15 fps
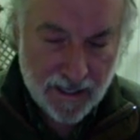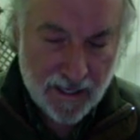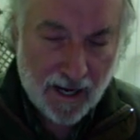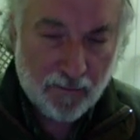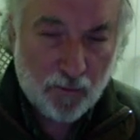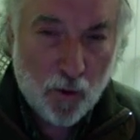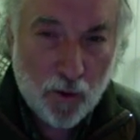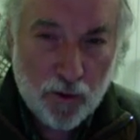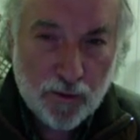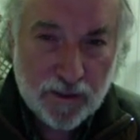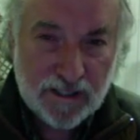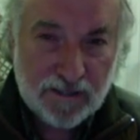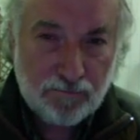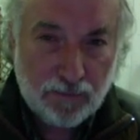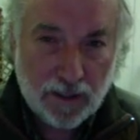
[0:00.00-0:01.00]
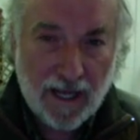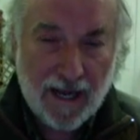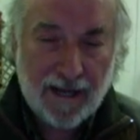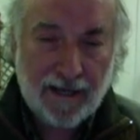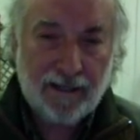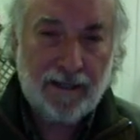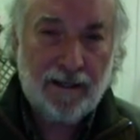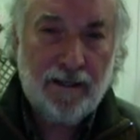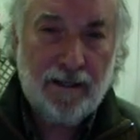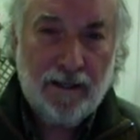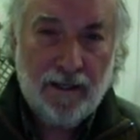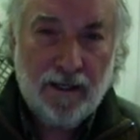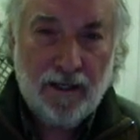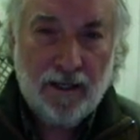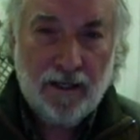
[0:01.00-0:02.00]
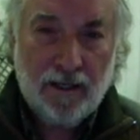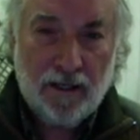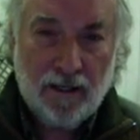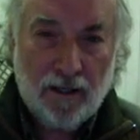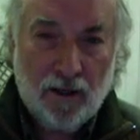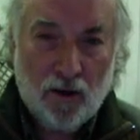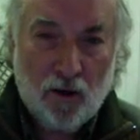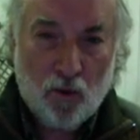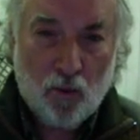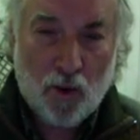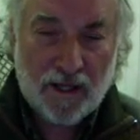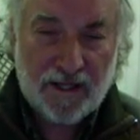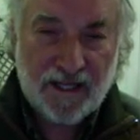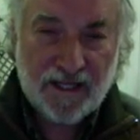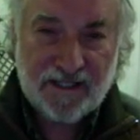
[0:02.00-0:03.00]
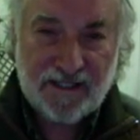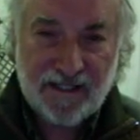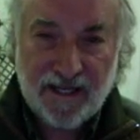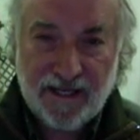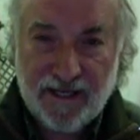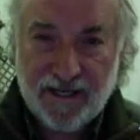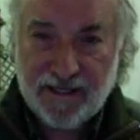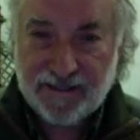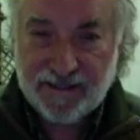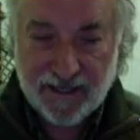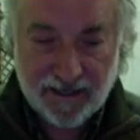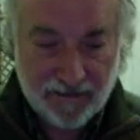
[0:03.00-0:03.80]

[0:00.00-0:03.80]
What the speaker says: I'm going to explain what this sin is in